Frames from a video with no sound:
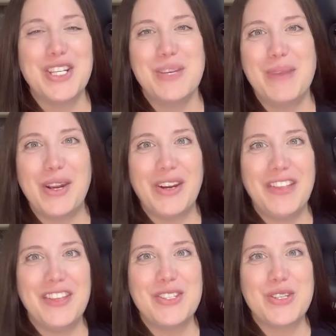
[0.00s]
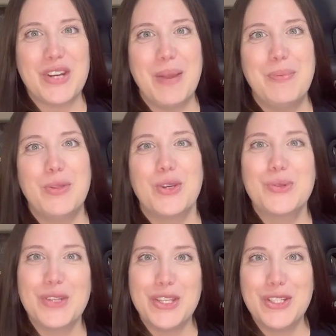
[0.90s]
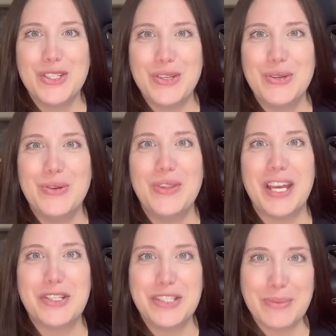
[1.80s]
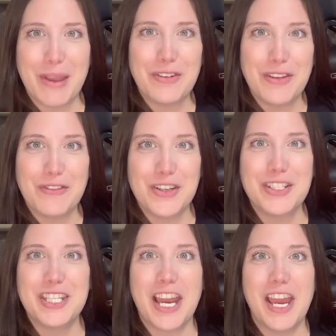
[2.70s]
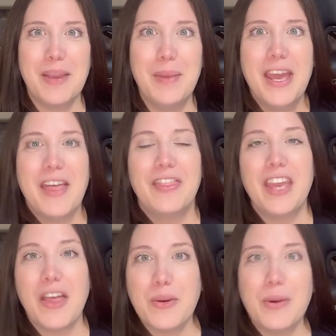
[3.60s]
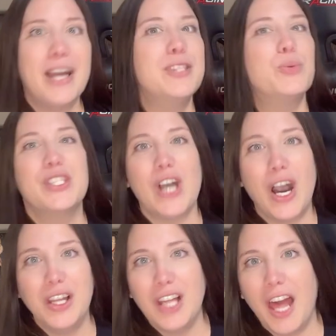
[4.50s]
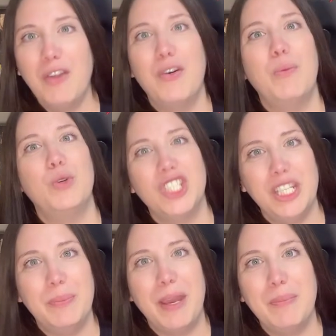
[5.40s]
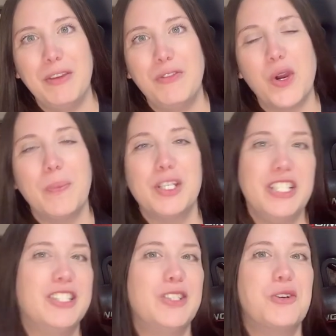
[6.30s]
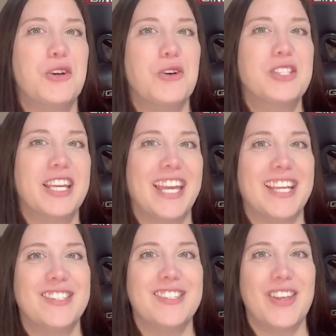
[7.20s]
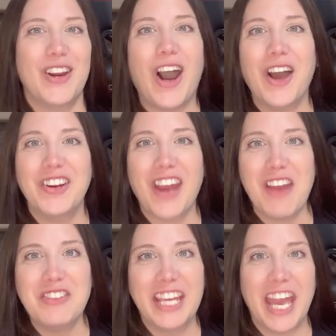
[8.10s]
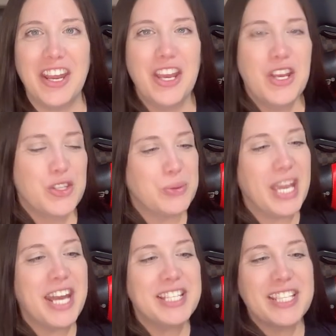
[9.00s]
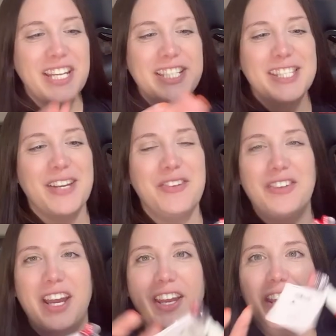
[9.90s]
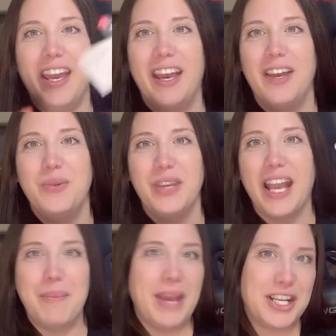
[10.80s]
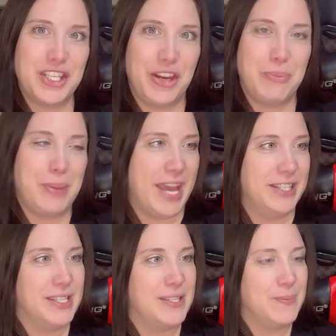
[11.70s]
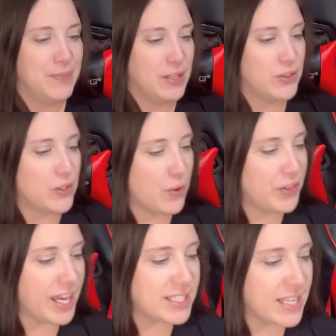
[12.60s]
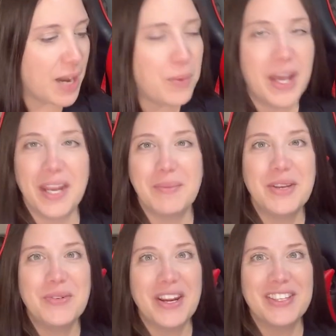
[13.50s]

She met her at this trip. Those were the two that she's met for the first time. The other ones, we saw a lot of them who she'd met before, but she still goes and gets their autograph again. So we had a ton of fun, and we got matching pens. So that's that one. I'm gonna